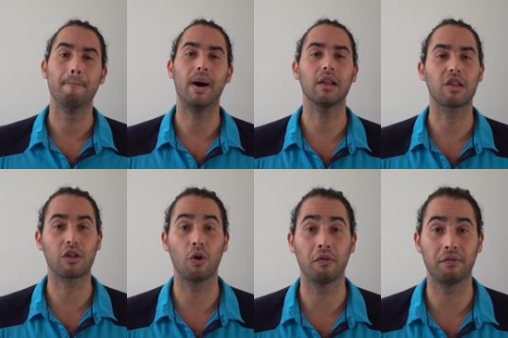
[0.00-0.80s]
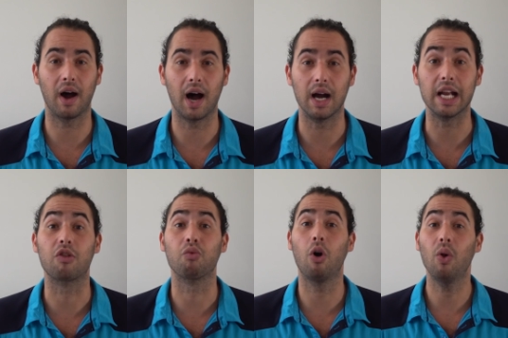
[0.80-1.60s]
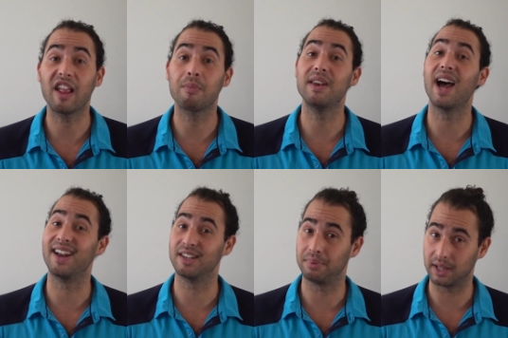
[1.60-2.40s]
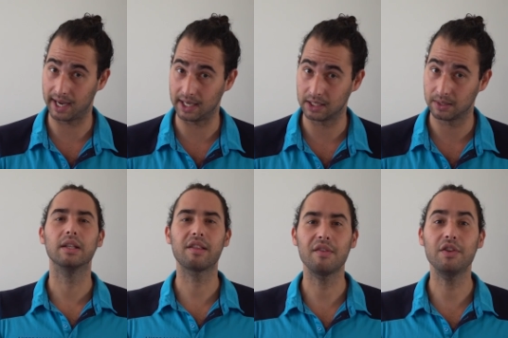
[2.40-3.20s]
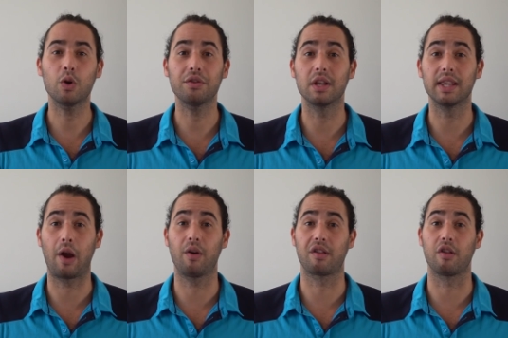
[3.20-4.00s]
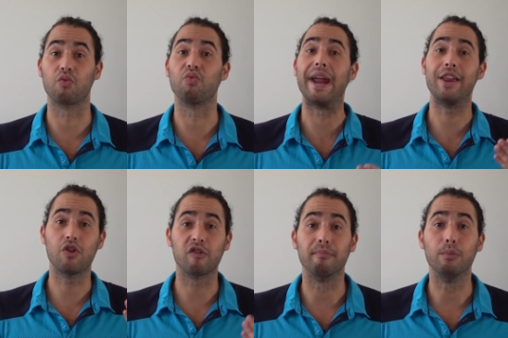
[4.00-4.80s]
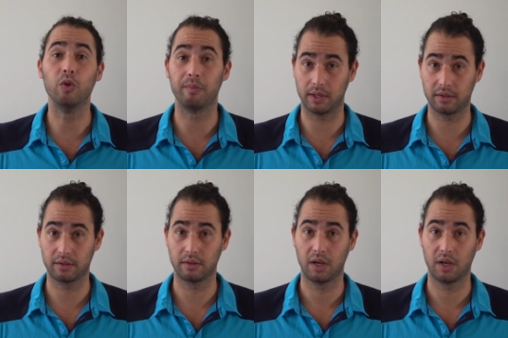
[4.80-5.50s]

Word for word: but so far, its role has been underplayed. Let's have a look at the larynx's range of movement.